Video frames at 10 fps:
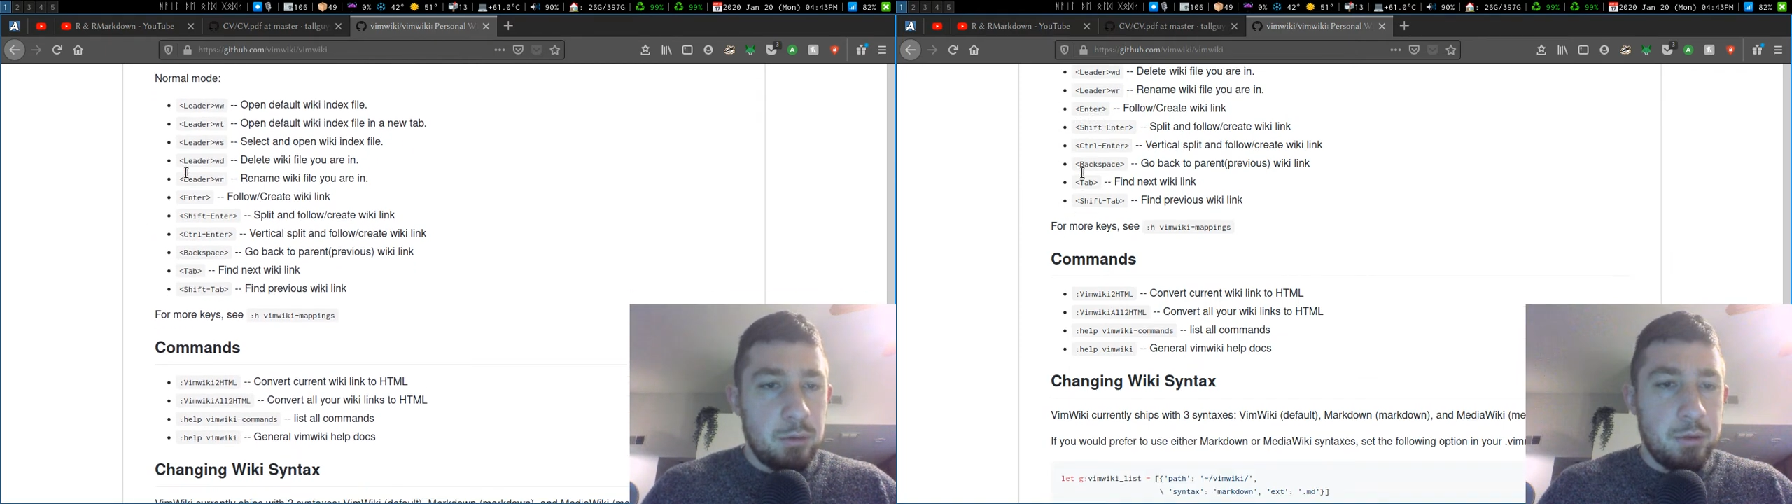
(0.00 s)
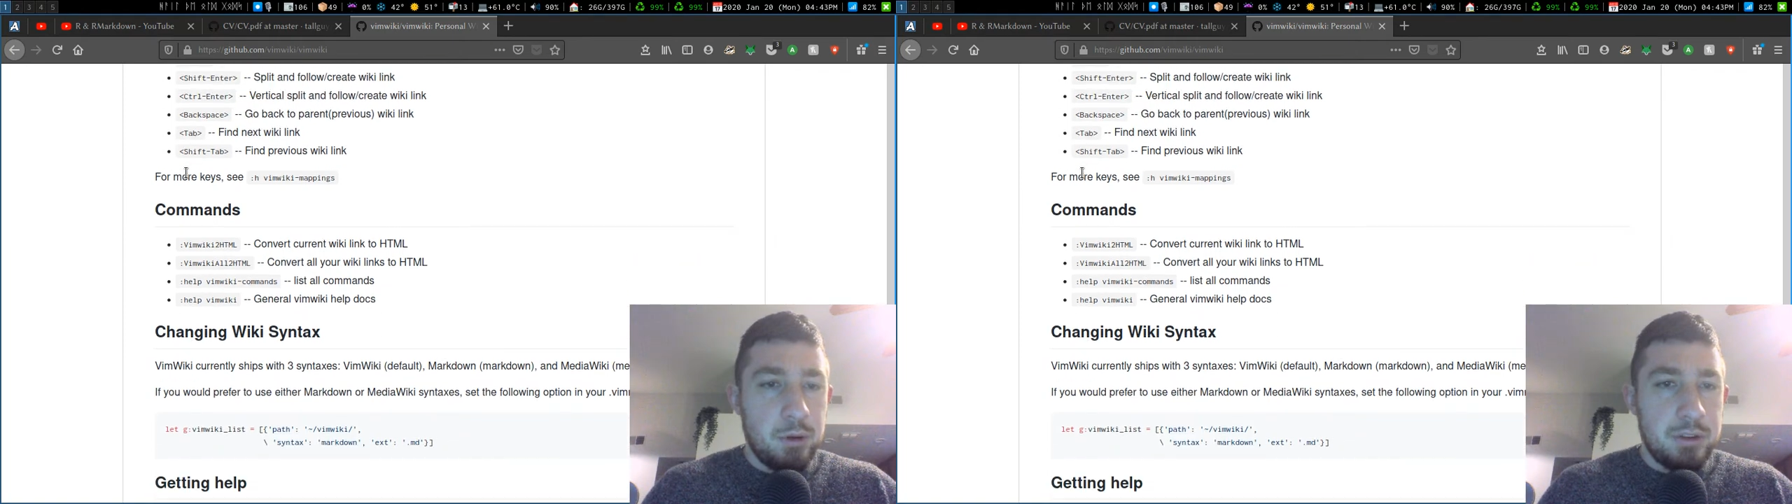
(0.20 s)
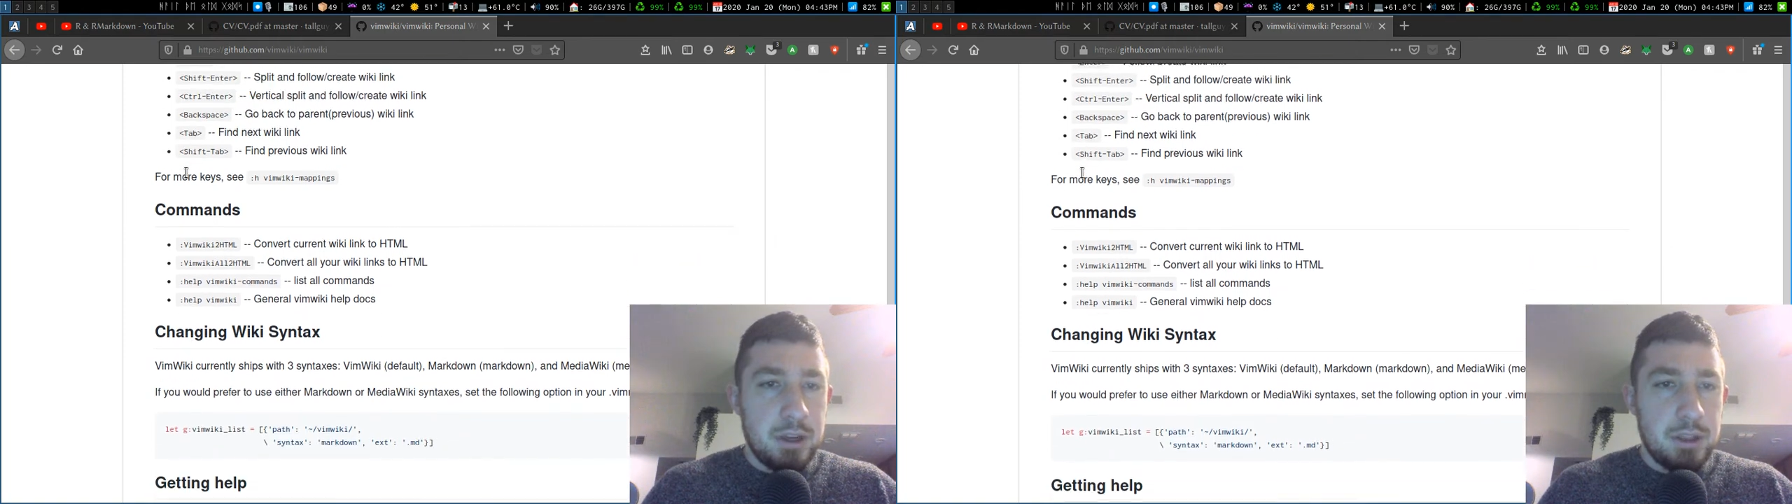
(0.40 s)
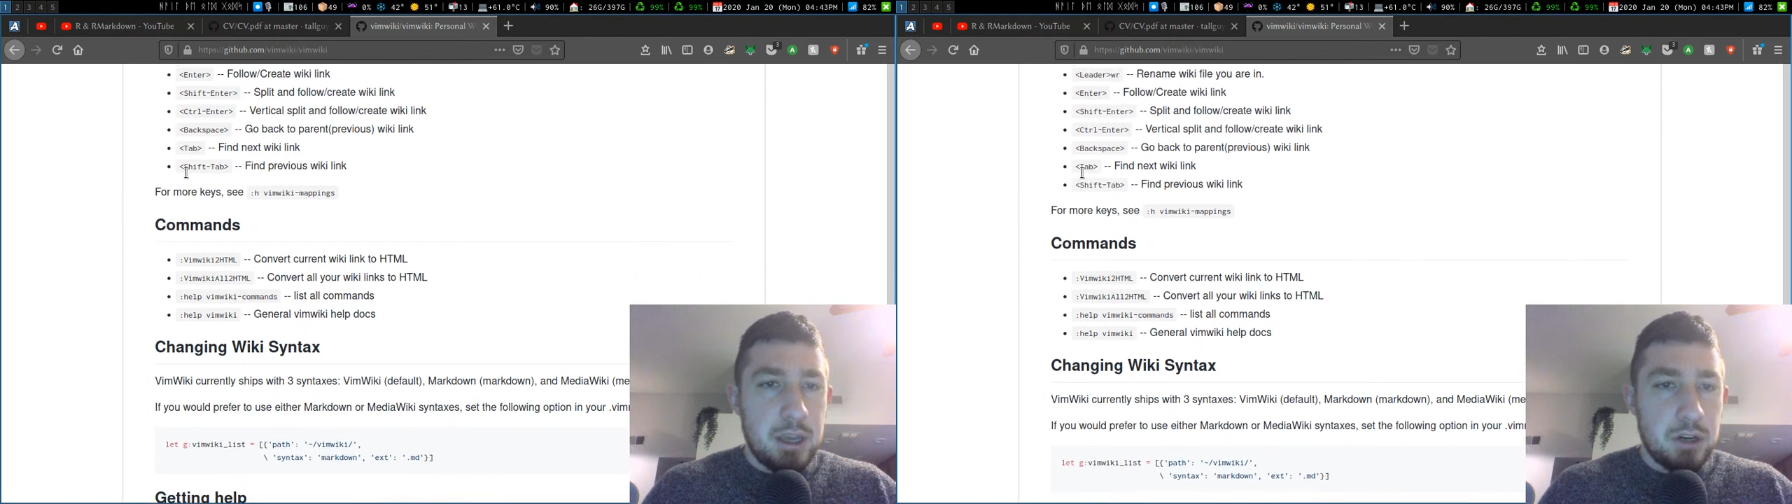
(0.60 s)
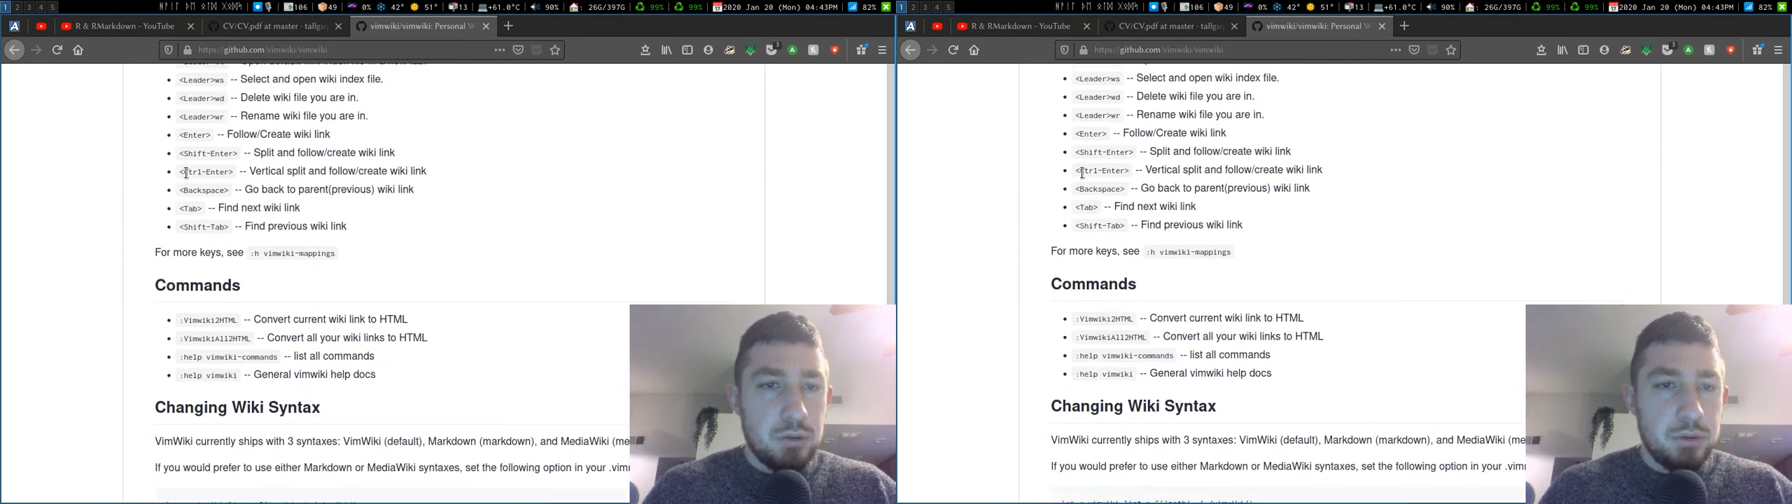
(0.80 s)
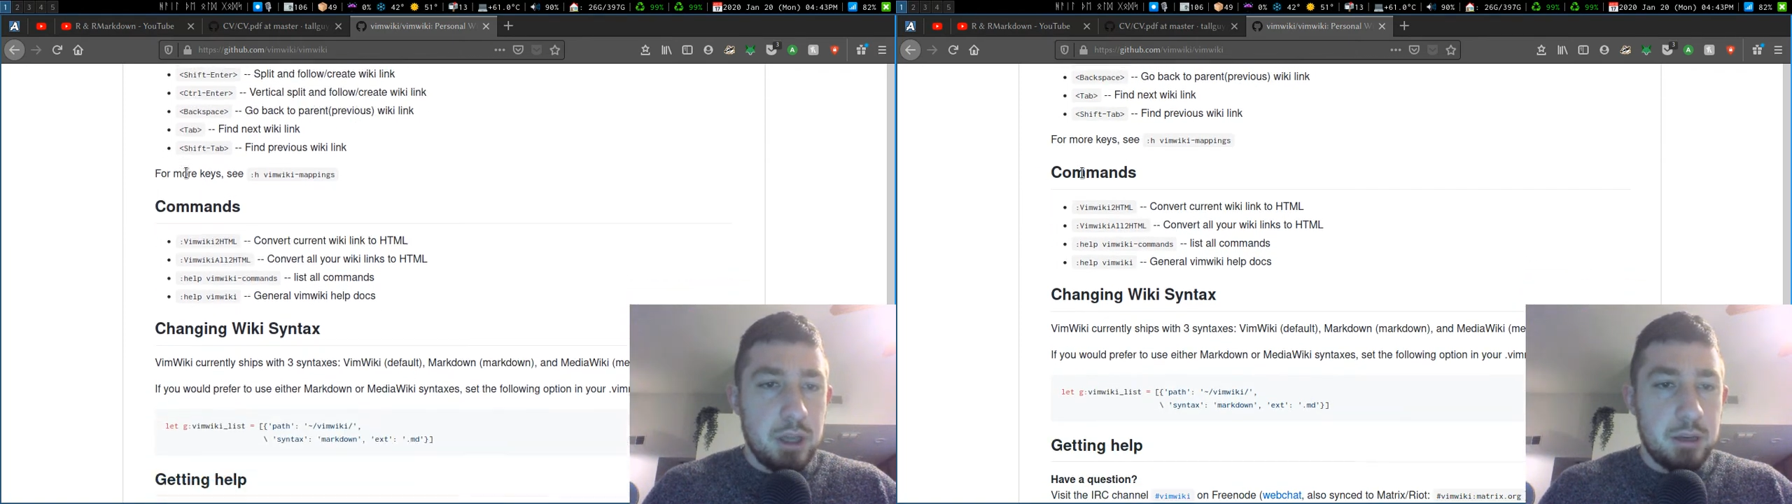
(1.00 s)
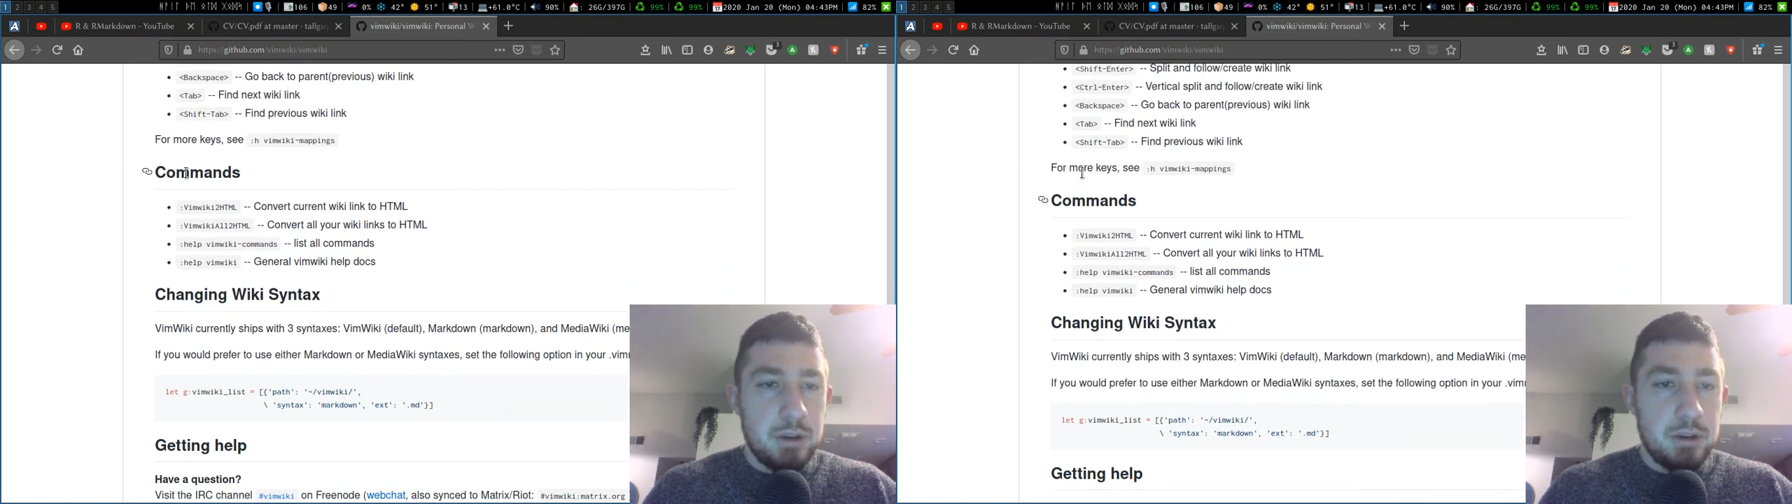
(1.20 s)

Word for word: mode inside the actual document.